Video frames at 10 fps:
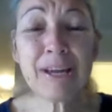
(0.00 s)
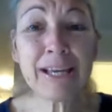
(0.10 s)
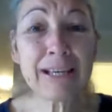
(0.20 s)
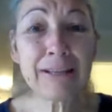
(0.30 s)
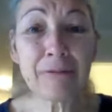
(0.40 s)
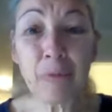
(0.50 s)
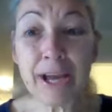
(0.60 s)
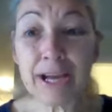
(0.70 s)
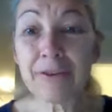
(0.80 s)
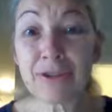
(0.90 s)
And we
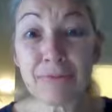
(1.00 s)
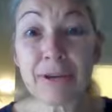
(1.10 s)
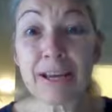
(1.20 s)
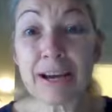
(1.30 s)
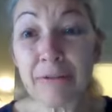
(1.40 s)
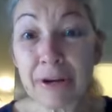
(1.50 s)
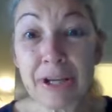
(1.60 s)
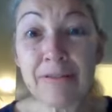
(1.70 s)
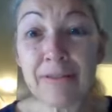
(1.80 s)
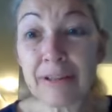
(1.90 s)
had to
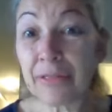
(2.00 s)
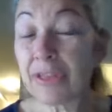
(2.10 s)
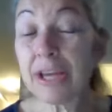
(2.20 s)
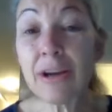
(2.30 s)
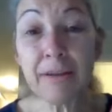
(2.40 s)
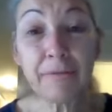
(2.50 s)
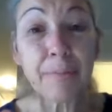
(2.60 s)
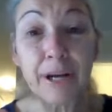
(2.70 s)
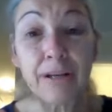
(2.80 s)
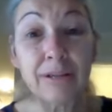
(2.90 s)
carry, and thank God for
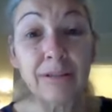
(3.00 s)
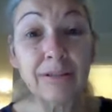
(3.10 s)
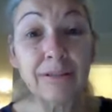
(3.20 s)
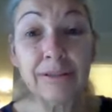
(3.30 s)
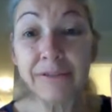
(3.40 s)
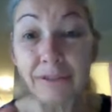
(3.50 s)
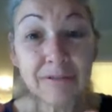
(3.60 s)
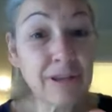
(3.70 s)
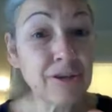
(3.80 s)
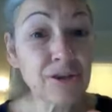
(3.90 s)
Brandon, because
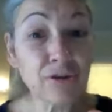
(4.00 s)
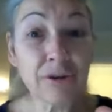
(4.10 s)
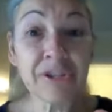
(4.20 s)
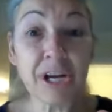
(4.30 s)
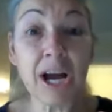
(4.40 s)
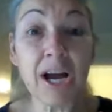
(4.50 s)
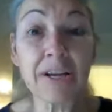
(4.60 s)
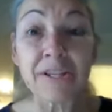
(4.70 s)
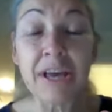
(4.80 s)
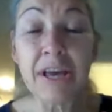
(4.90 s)
he's strong as an
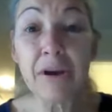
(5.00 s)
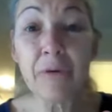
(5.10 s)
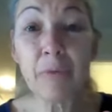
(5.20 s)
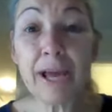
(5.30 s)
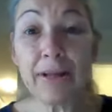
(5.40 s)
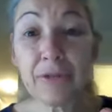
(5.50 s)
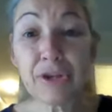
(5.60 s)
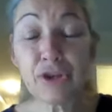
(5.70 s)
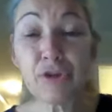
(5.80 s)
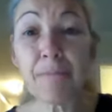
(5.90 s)
ox. We had
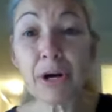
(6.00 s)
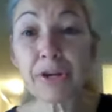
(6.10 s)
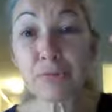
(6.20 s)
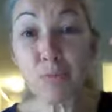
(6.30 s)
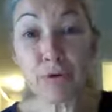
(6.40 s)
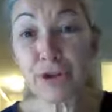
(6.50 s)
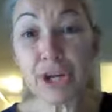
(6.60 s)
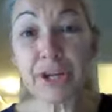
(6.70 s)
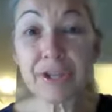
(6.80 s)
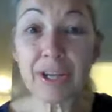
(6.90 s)
these humongous water
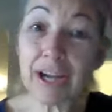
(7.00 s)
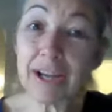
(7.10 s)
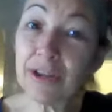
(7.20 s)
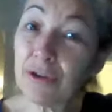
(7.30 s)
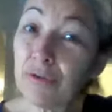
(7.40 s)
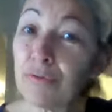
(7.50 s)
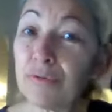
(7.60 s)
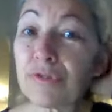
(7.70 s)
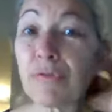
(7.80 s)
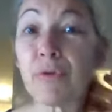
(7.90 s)
jugs, the kind that you
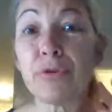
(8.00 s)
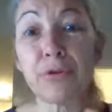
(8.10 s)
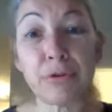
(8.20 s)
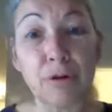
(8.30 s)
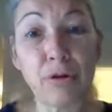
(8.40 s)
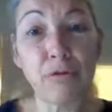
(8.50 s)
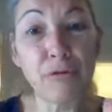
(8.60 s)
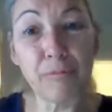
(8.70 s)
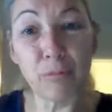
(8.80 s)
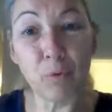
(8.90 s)
use for your
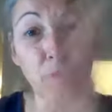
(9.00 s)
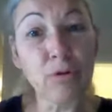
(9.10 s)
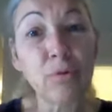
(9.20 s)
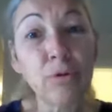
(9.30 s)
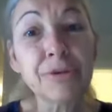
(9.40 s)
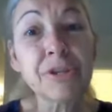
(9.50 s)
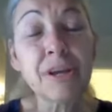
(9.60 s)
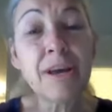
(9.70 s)
home water coolers.